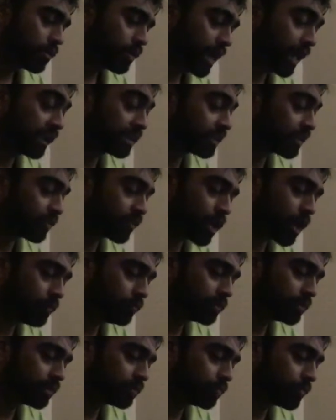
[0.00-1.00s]
Ace of
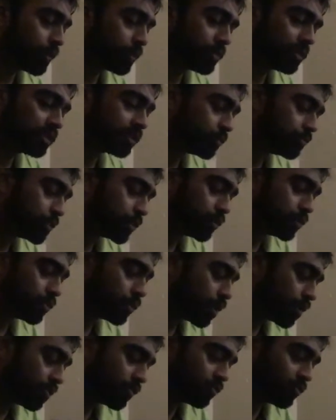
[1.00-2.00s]
Cups, maybe some new
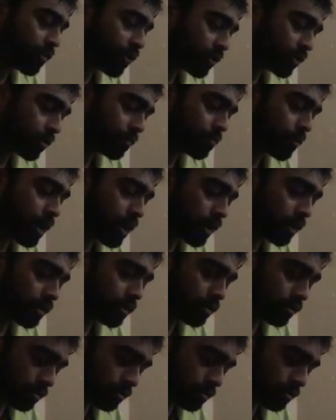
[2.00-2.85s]
love on your mind.